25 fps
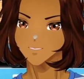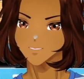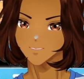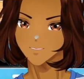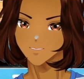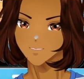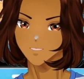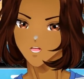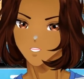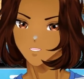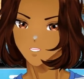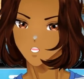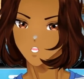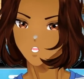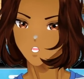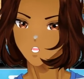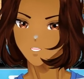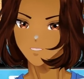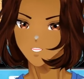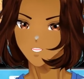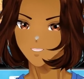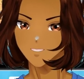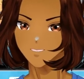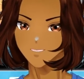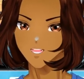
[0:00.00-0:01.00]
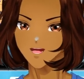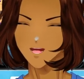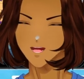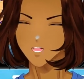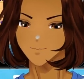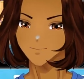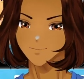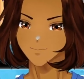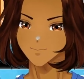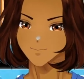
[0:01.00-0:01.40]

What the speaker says: When would be a good time?